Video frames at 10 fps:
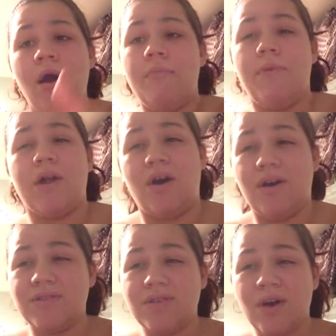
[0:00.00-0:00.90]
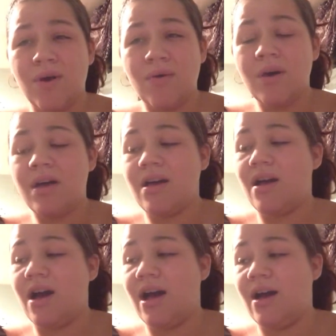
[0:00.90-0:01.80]
But also,
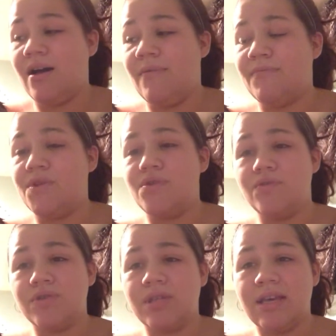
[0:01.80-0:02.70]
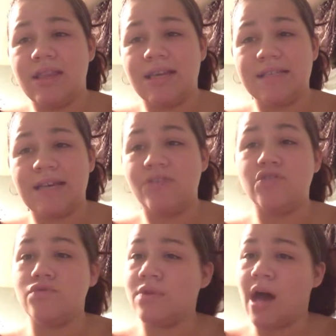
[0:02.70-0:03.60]
usually they say
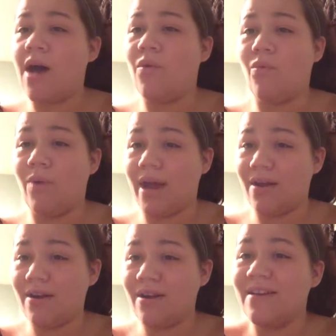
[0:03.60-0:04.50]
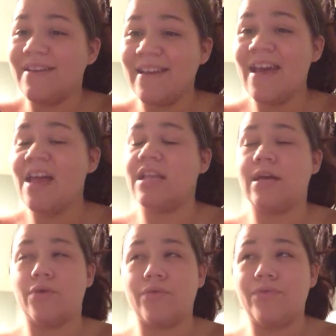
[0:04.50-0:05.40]
do not wear
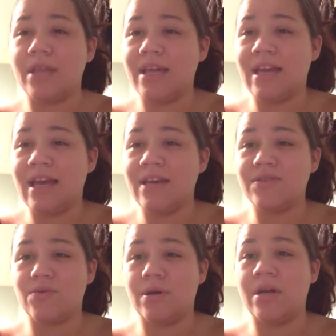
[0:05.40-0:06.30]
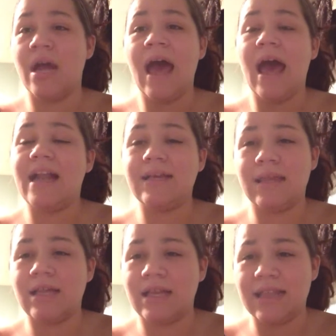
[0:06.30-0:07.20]
acrylic nails or
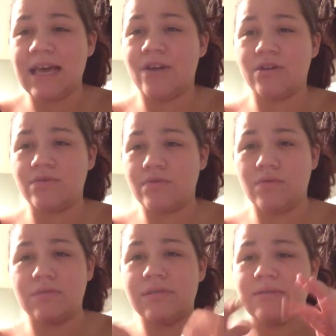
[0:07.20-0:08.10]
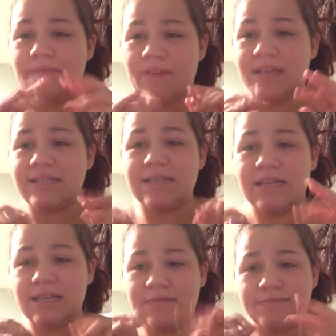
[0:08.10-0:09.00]
anything like that, or those
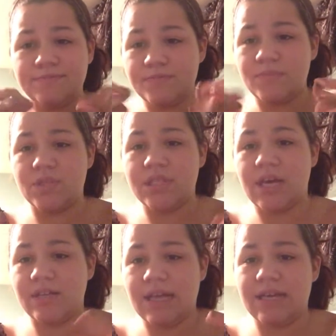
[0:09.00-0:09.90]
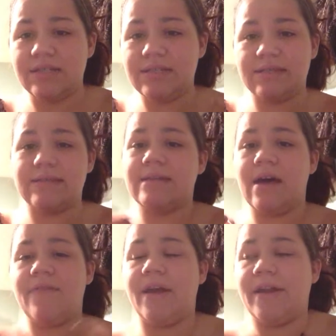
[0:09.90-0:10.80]
fancy gel nails and
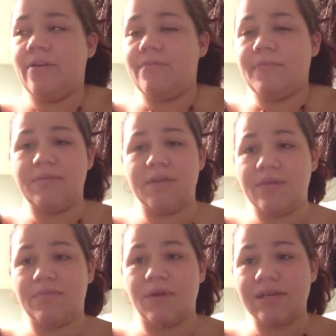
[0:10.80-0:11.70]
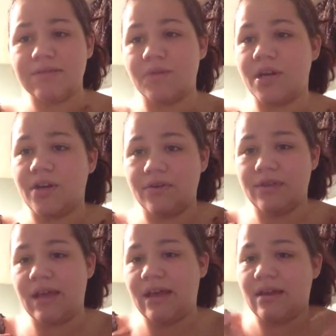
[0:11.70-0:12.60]
stuff. I know, it made me depressed when I
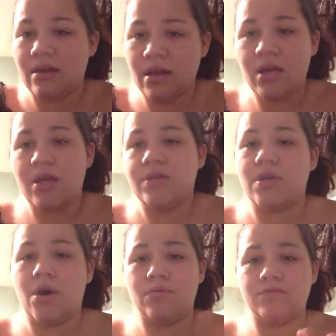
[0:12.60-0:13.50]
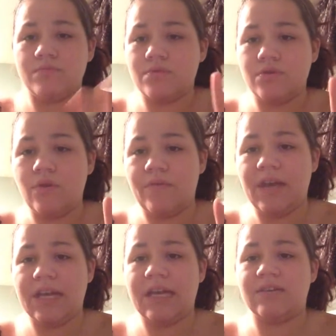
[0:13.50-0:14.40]
heard that. So, no
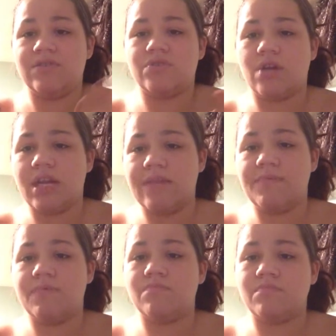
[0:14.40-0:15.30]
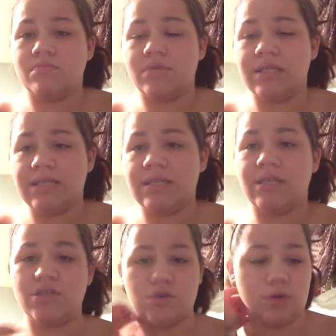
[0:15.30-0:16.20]
fake nails. Try to keep them
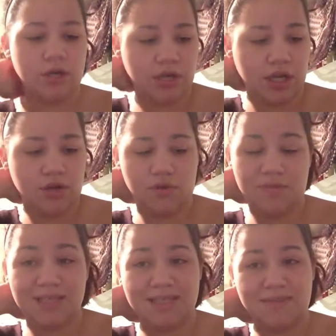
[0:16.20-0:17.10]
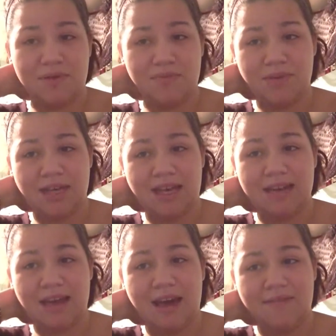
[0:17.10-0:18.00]
decently short. I know you may see people
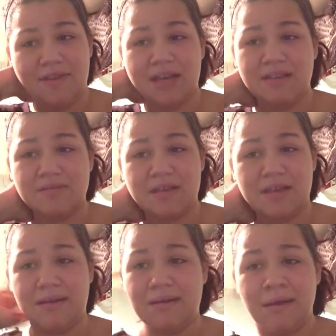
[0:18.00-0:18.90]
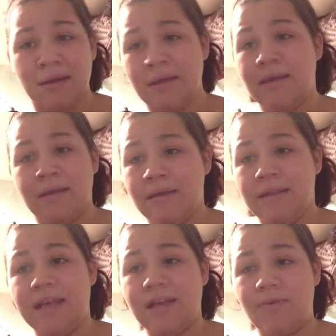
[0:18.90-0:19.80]
that have nails and
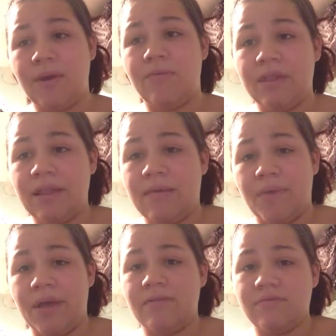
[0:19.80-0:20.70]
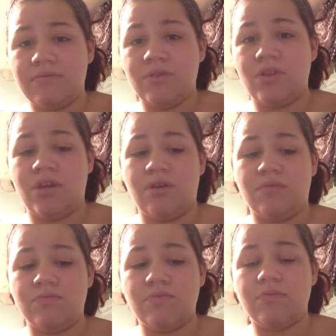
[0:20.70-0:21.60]
they get away with it, but,
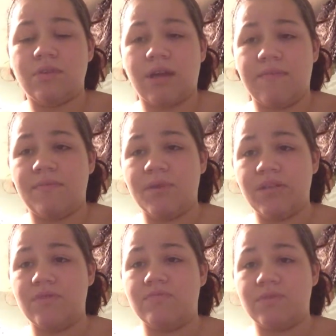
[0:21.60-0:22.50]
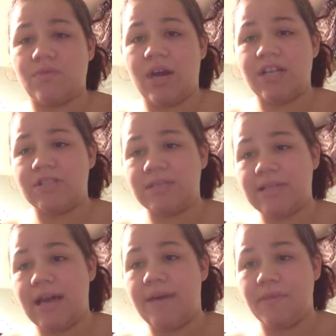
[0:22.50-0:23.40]
God forbid you scratch and
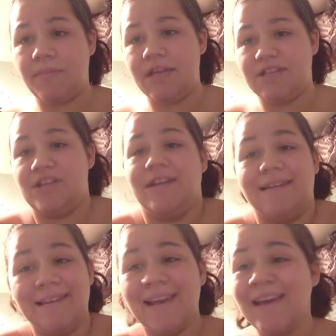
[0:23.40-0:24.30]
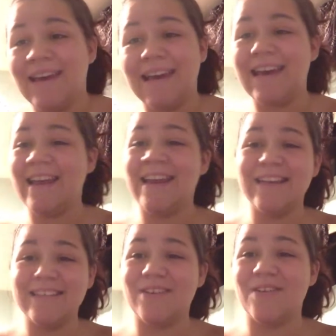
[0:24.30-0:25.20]
stab the patient and
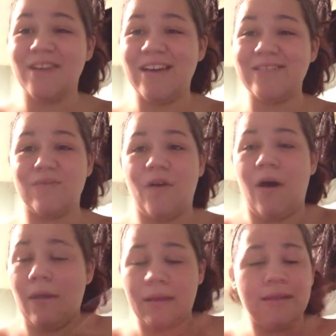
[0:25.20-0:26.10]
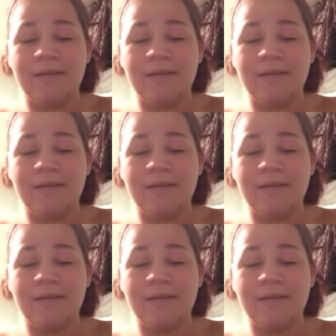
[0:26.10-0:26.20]
it's your nail's fault.